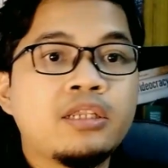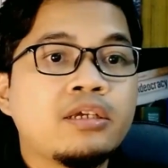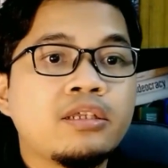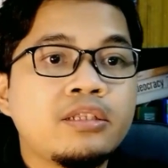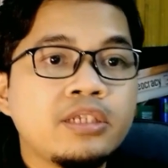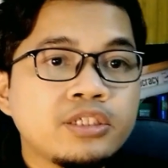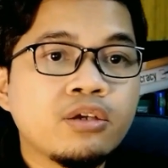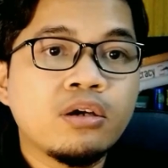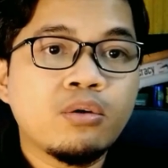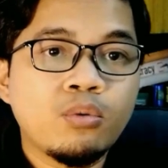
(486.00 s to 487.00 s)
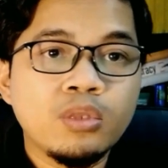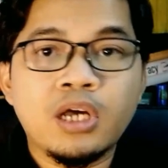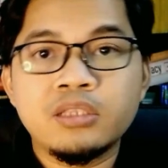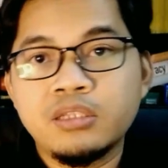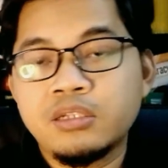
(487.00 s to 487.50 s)
In this
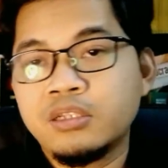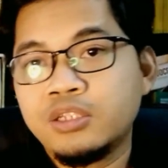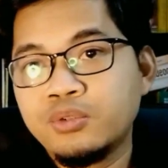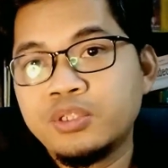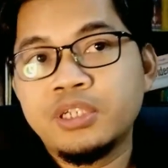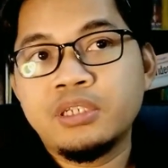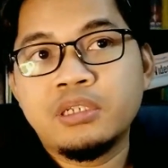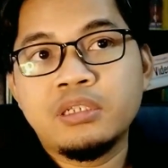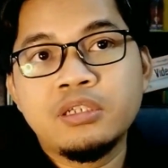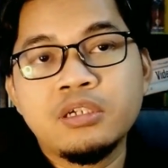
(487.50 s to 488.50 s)
old article news in the